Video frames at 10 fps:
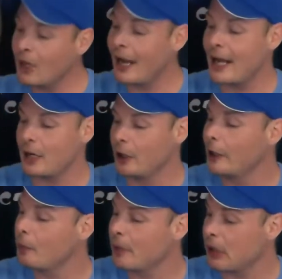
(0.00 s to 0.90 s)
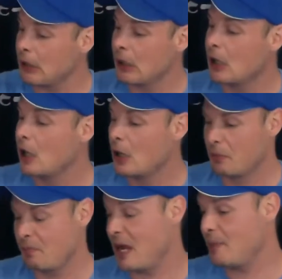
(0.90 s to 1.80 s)
I had a little bit,
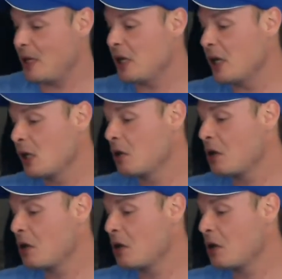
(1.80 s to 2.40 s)
maybe